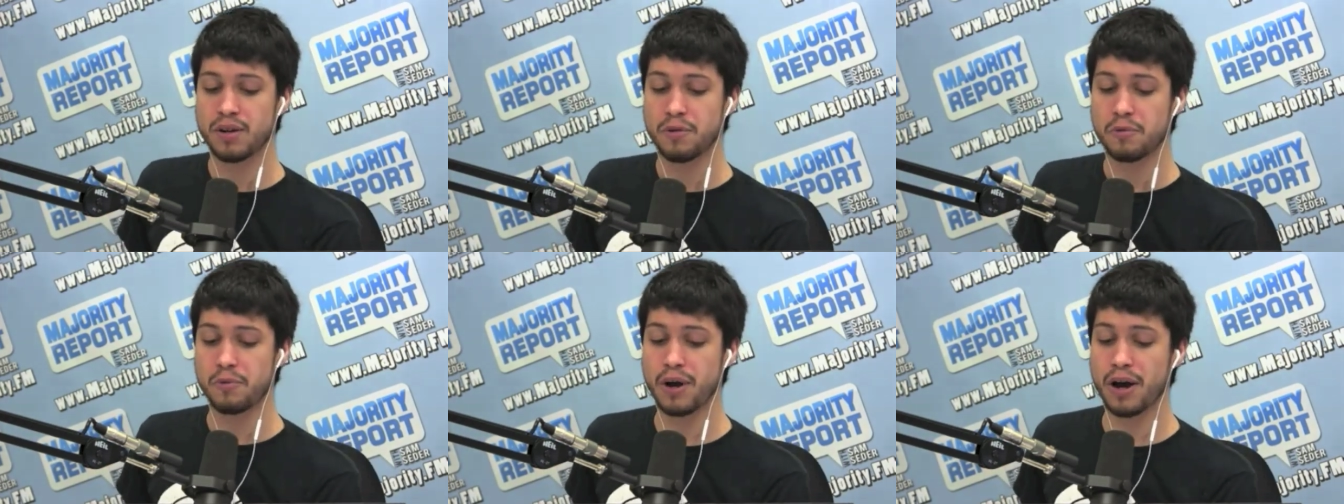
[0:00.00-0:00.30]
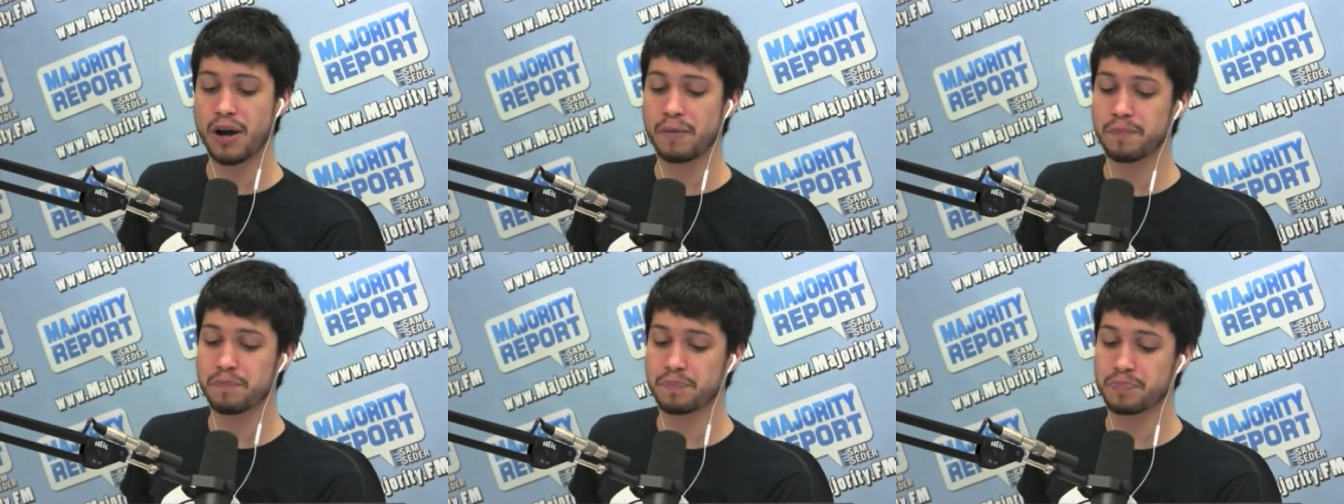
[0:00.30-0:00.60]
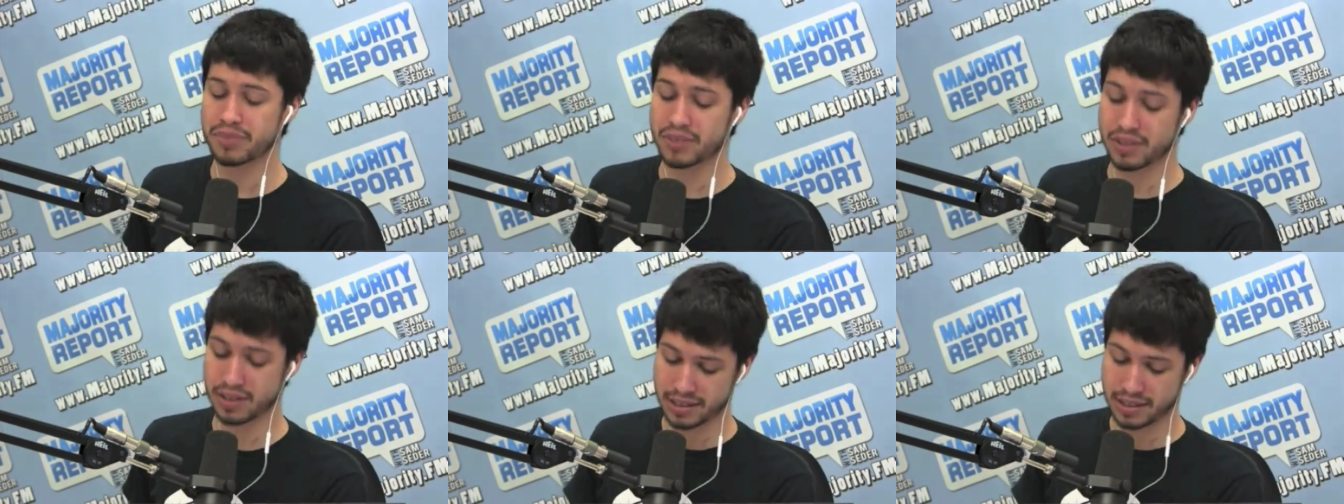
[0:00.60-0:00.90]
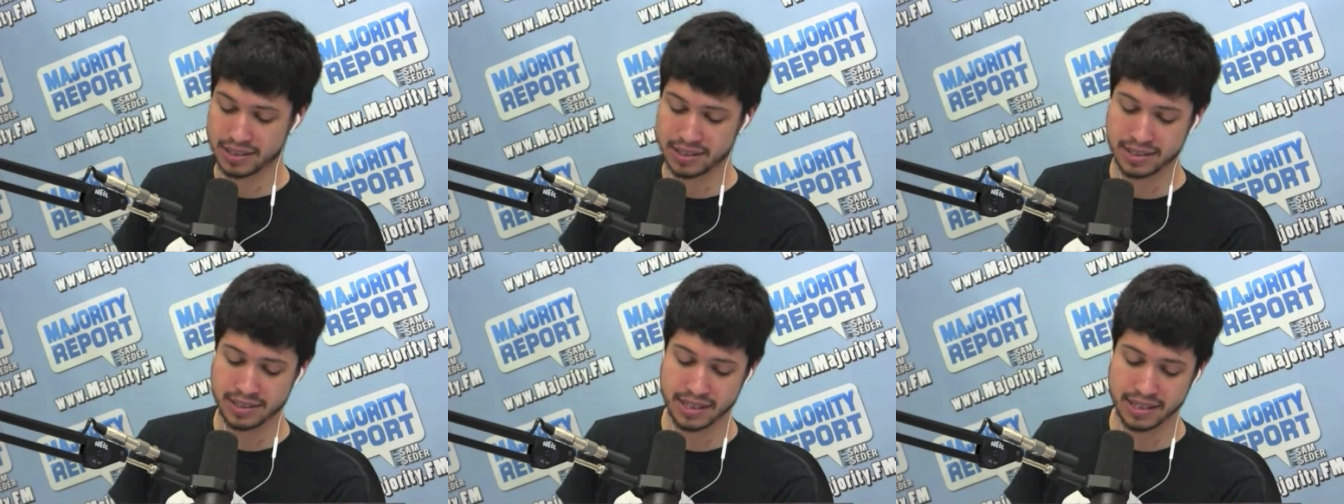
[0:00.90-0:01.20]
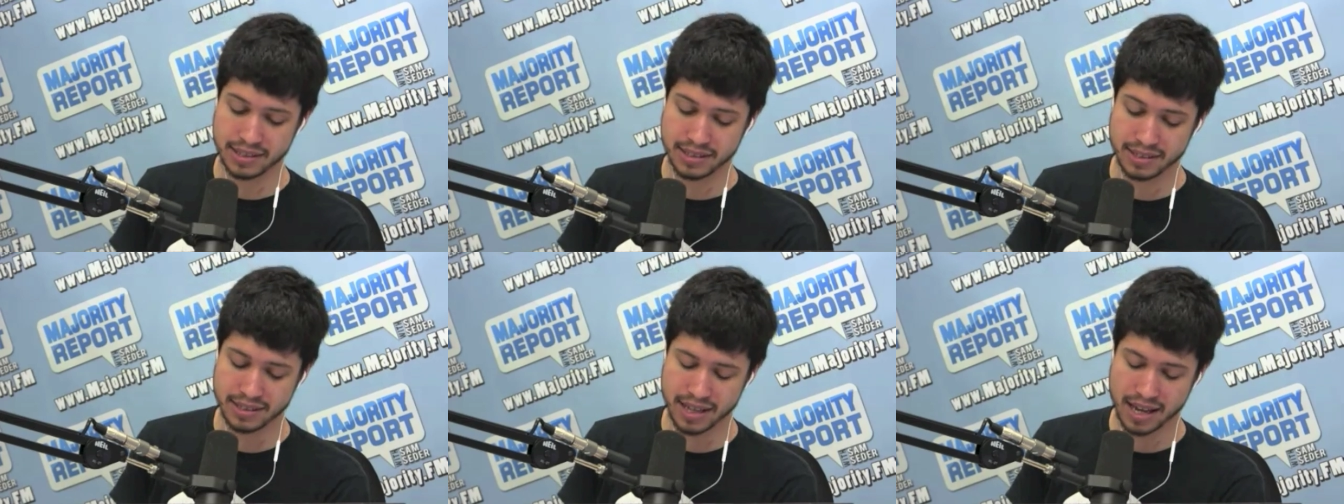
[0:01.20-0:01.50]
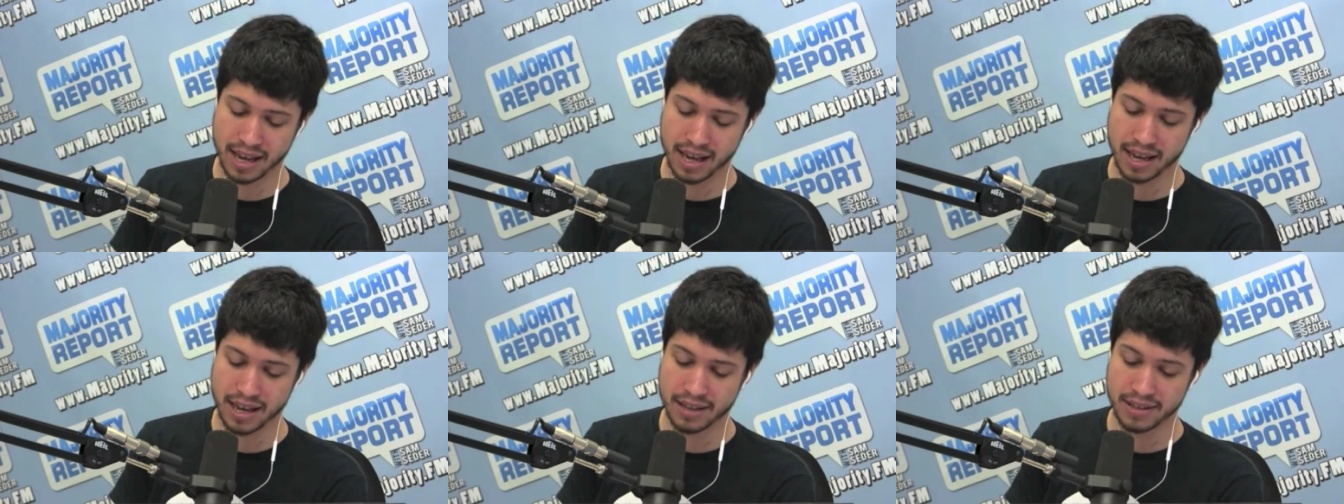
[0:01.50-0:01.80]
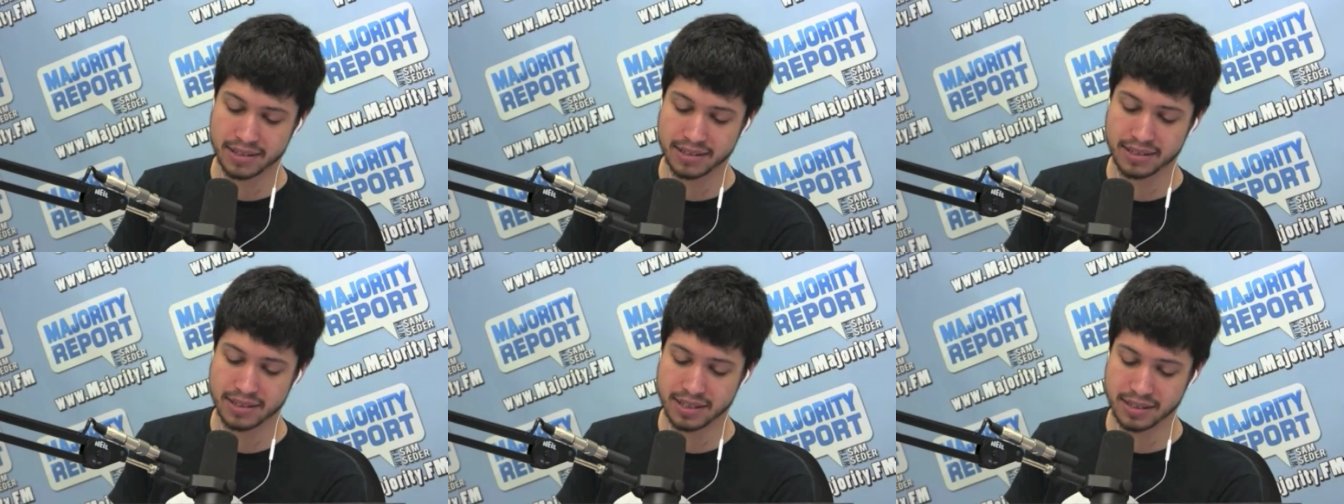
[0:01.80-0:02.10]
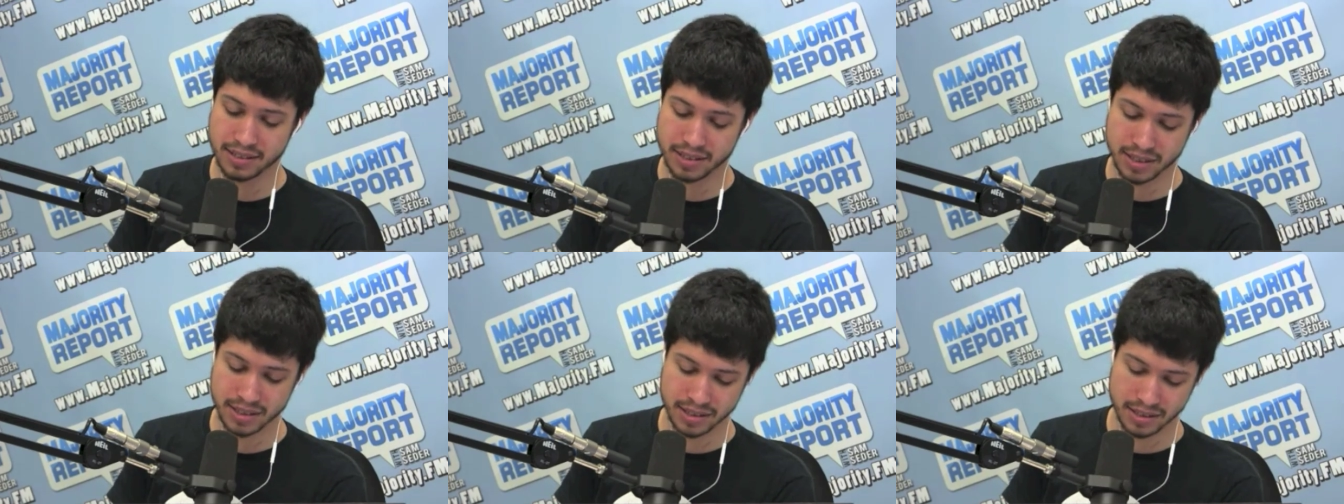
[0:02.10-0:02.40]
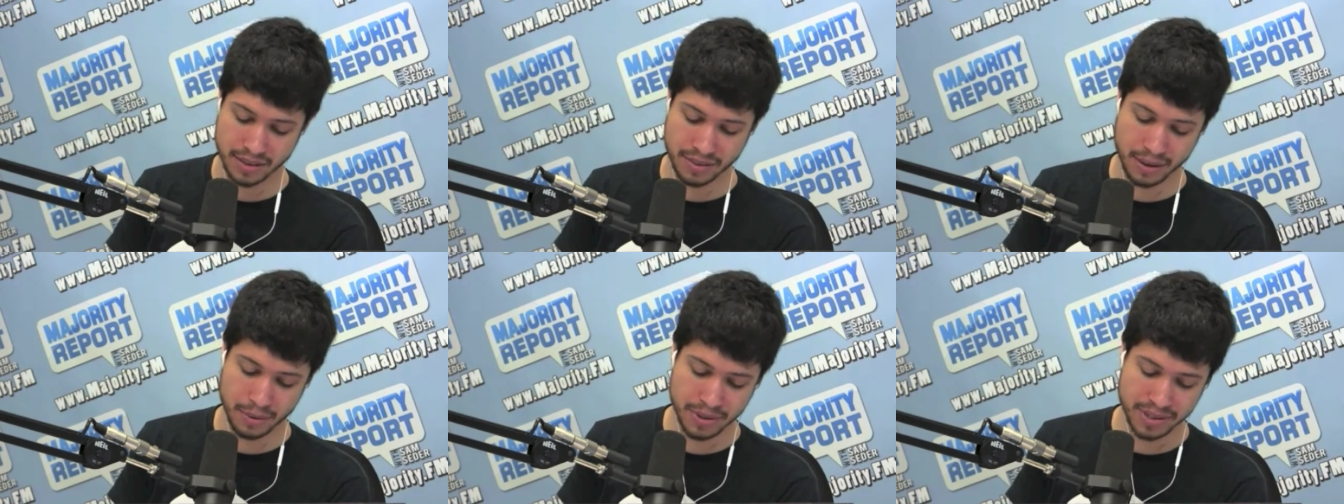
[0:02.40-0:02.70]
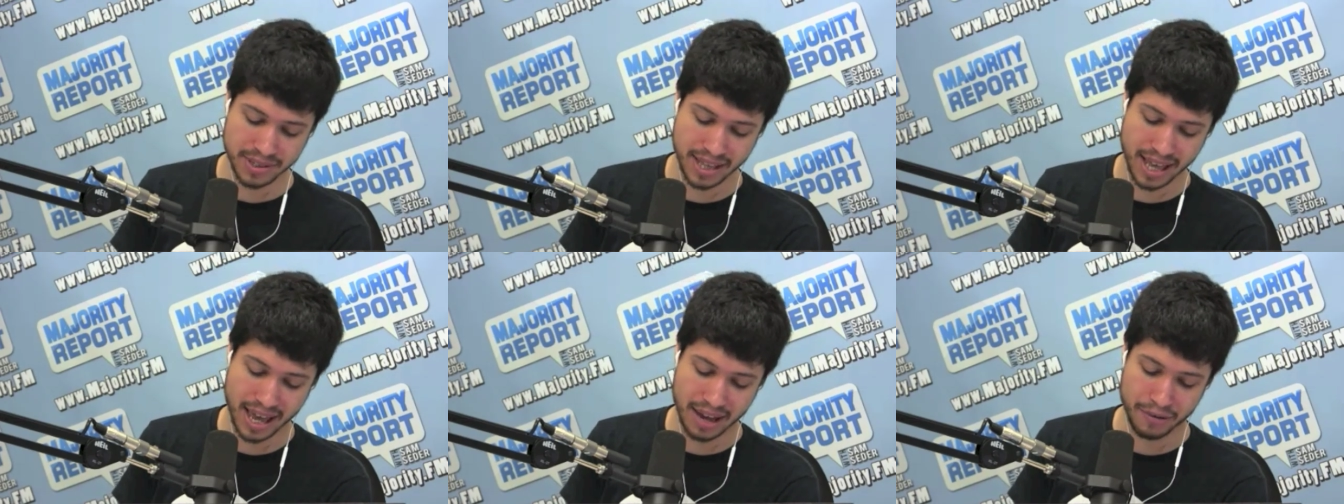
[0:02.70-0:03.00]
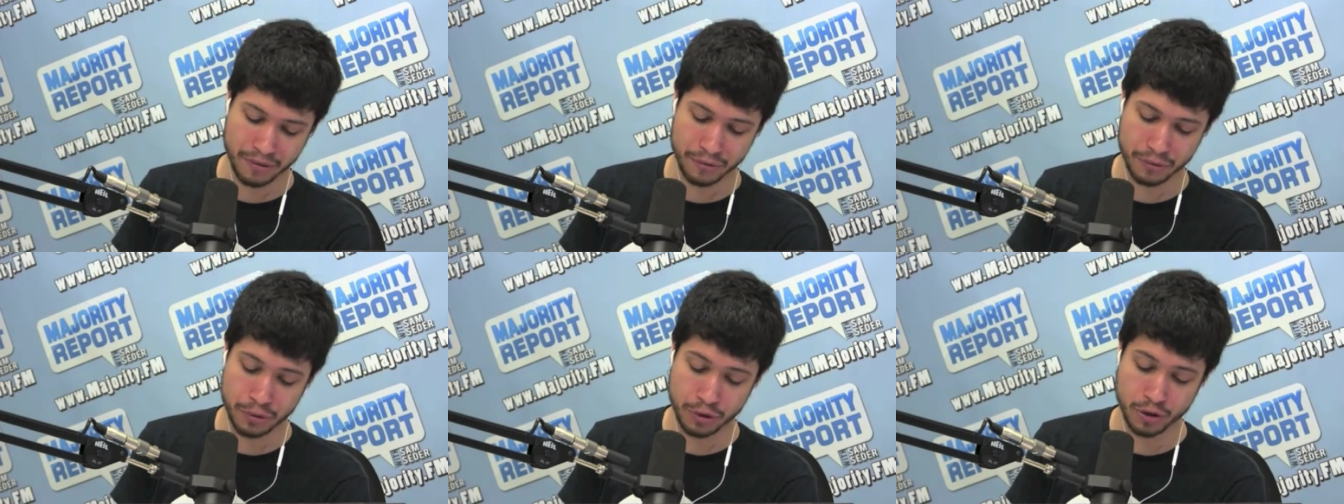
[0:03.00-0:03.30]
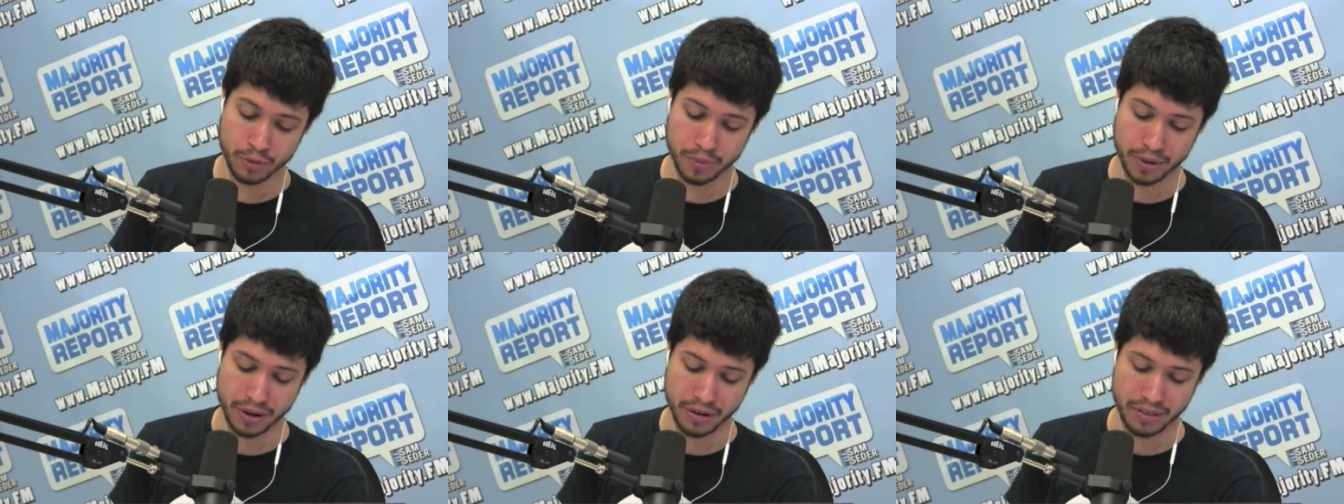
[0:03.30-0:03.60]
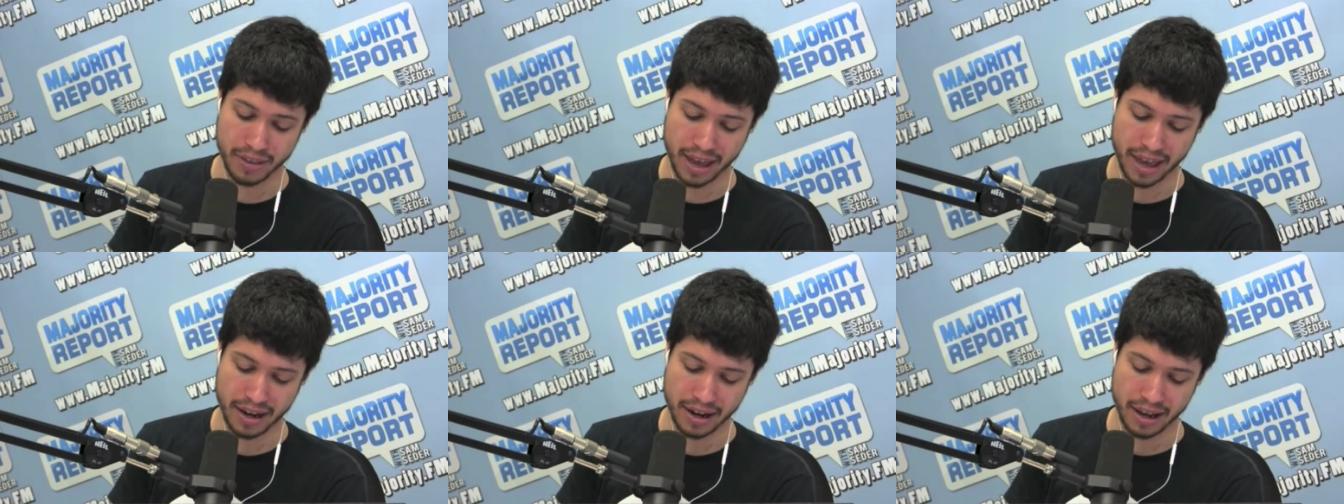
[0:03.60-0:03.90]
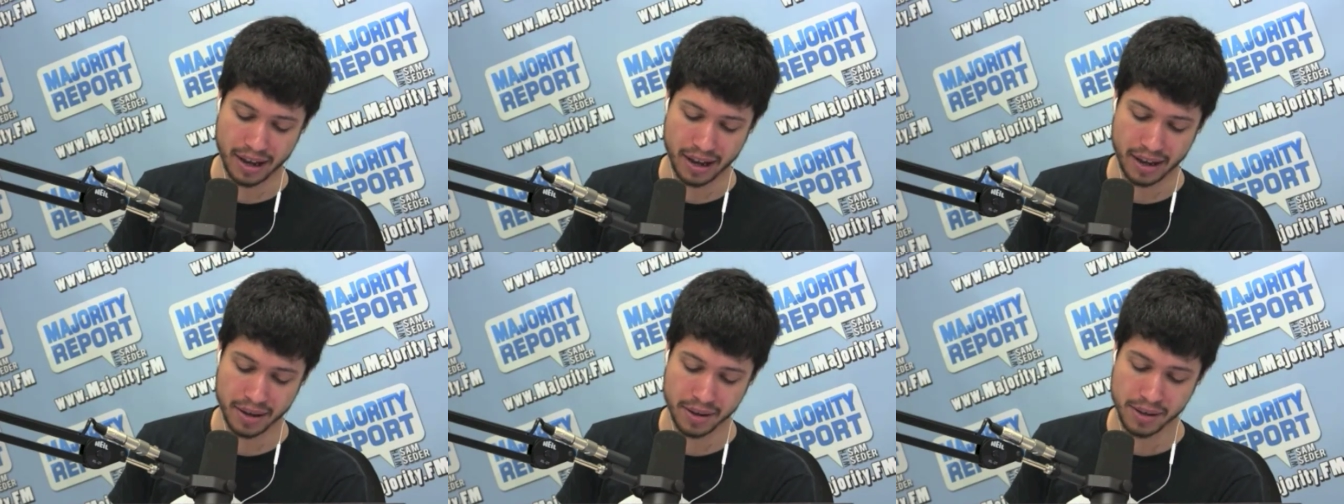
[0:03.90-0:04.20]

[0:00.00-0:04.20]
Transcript: Well, since there was that rumor that